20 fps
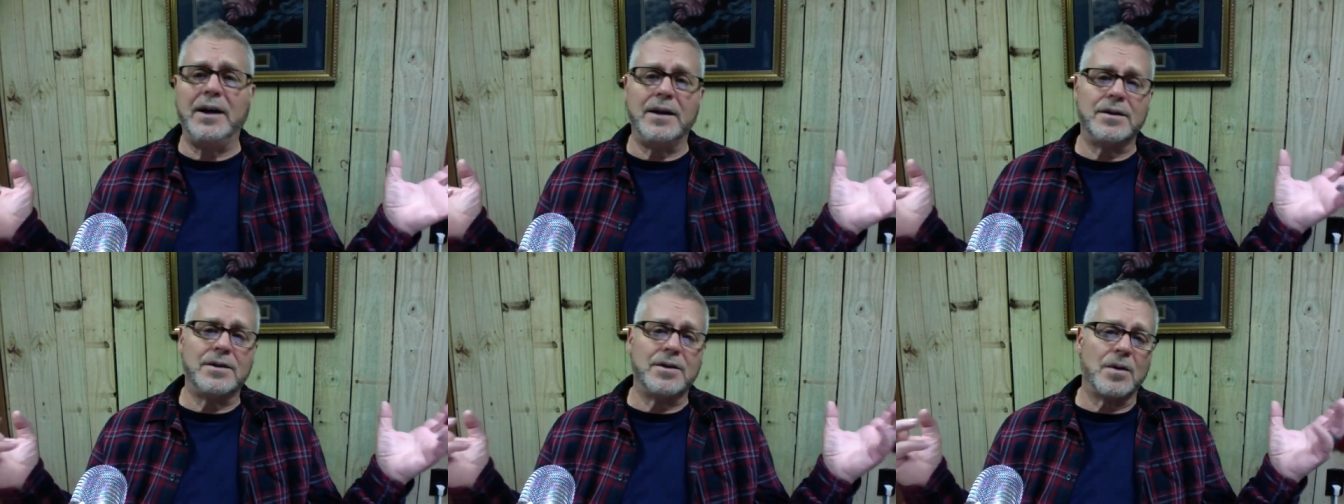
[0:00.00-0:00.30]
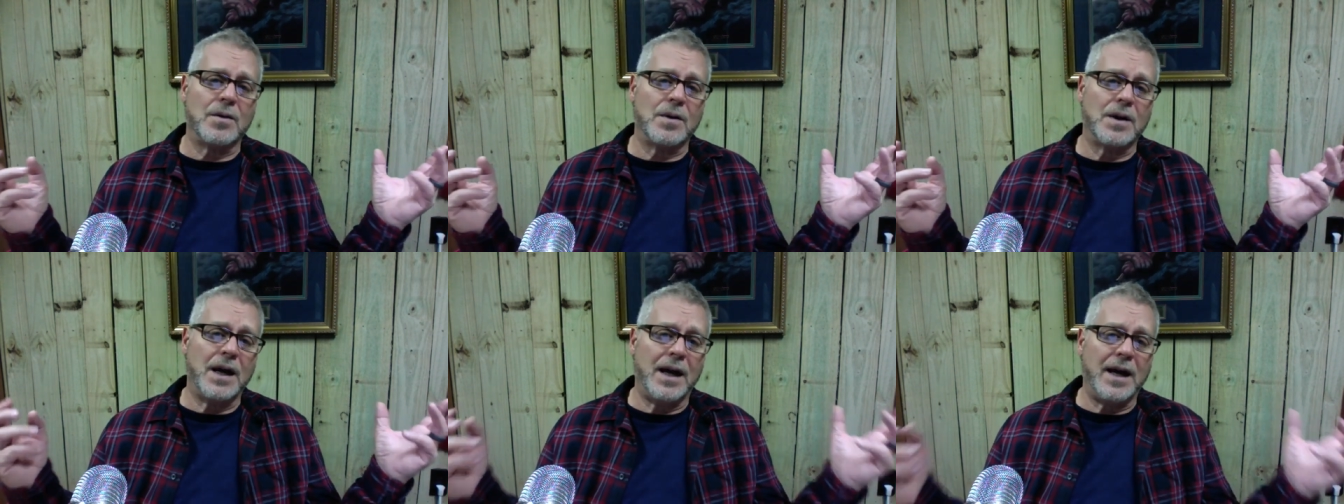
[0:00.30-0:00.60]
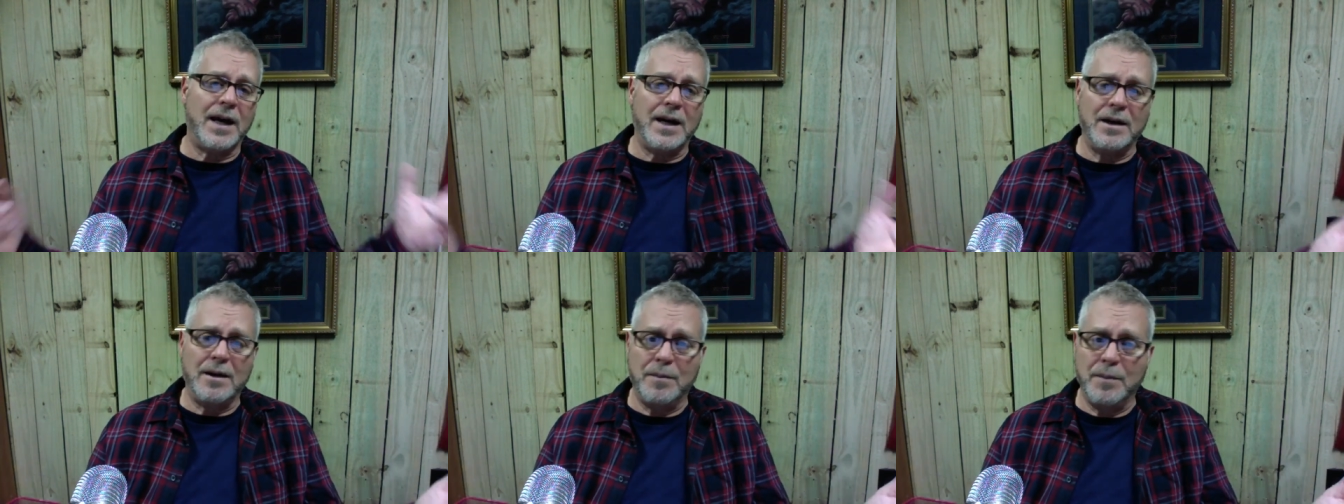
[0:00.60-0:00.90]
It's
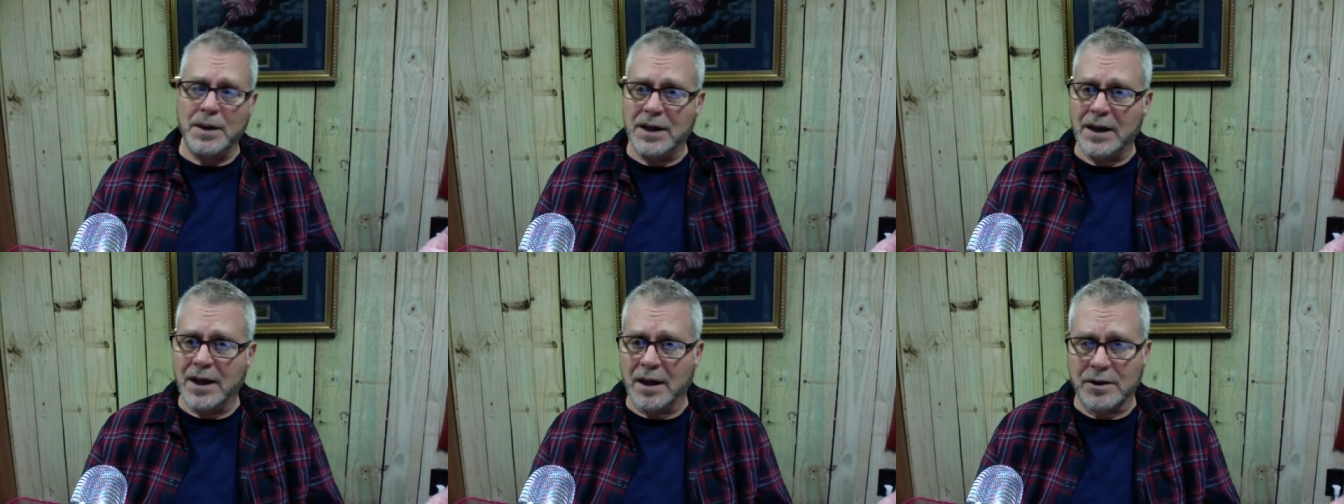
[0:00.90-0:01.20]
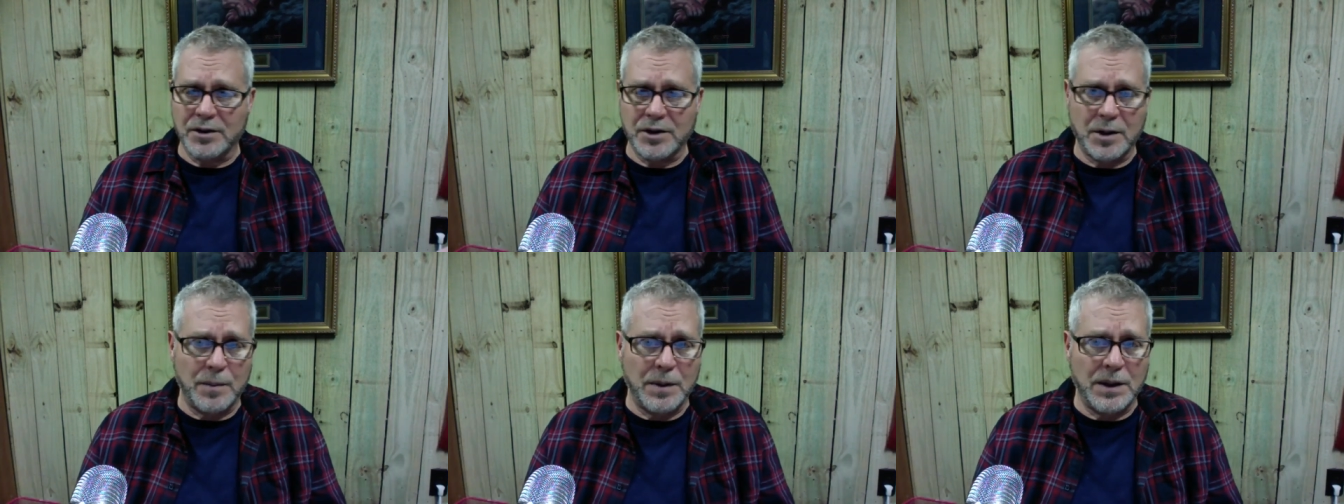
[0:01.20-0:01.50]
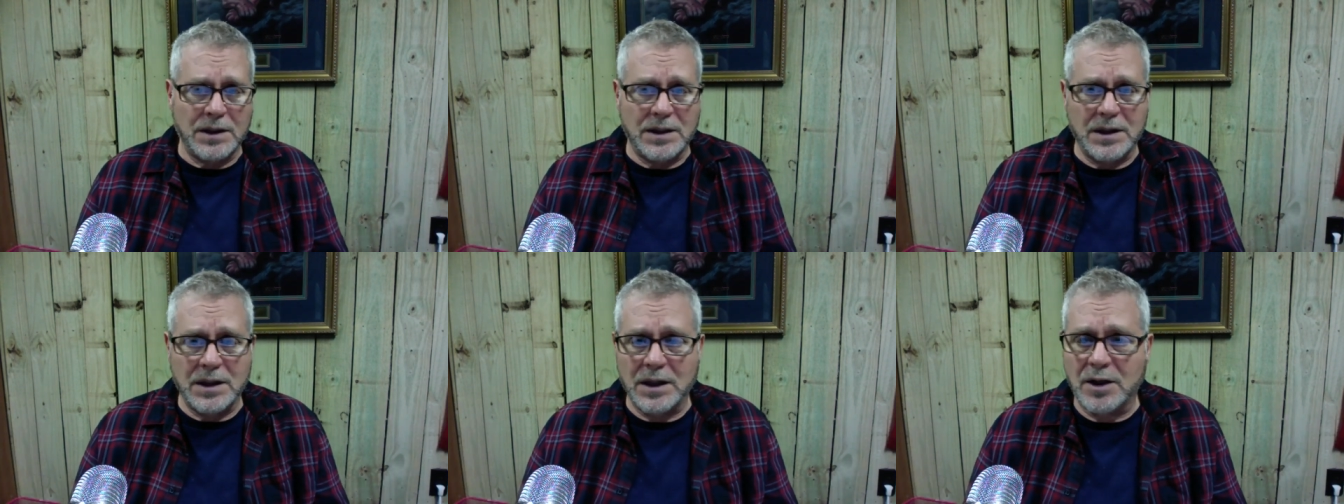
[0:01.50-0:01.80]
okay to be
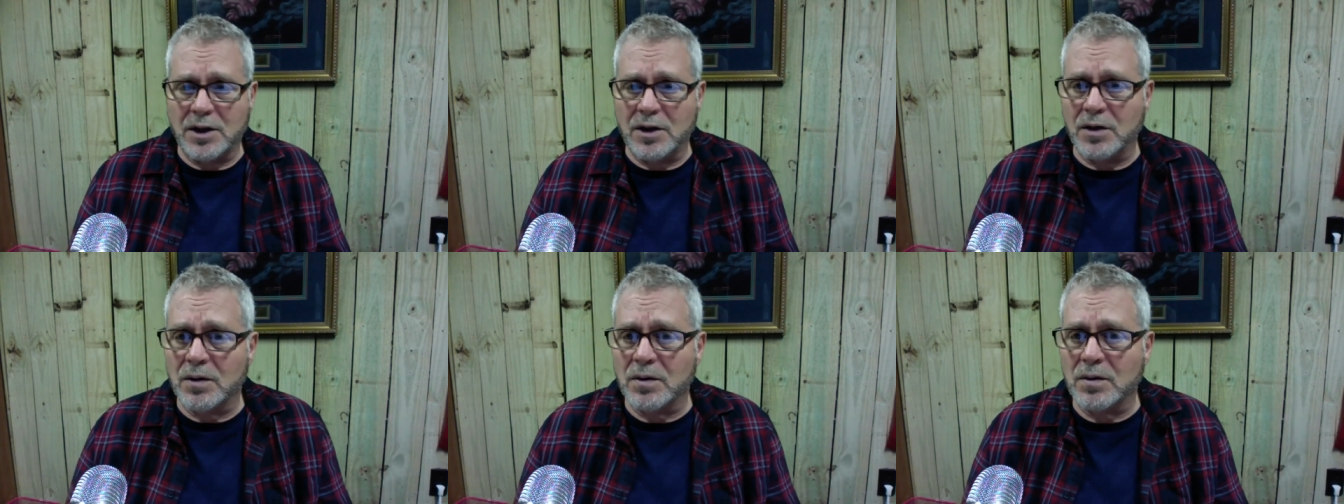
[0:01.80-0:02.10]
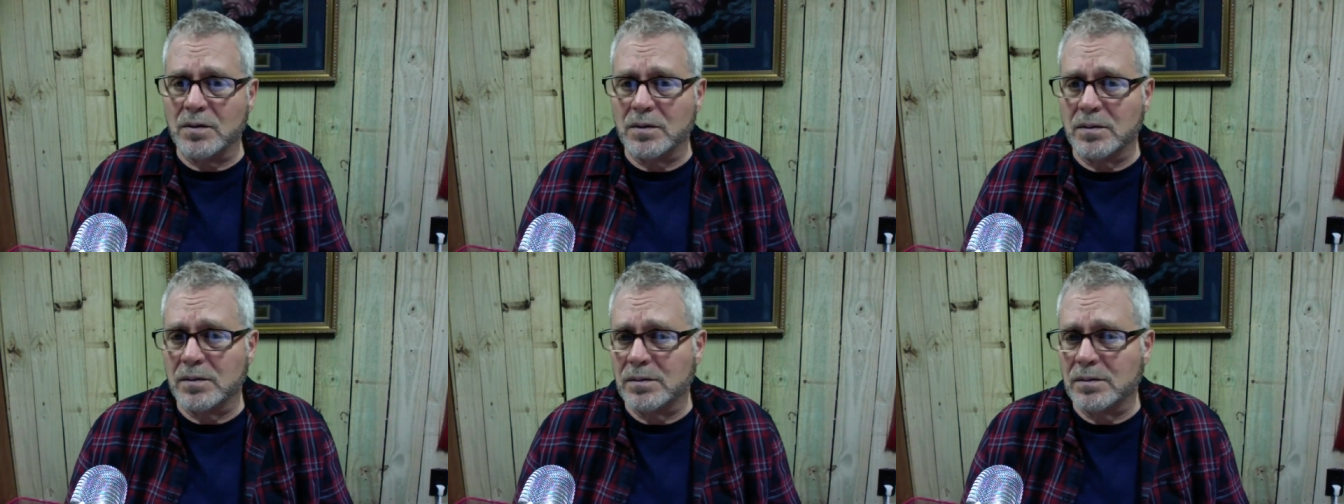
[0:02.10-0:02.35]
LGBTQ.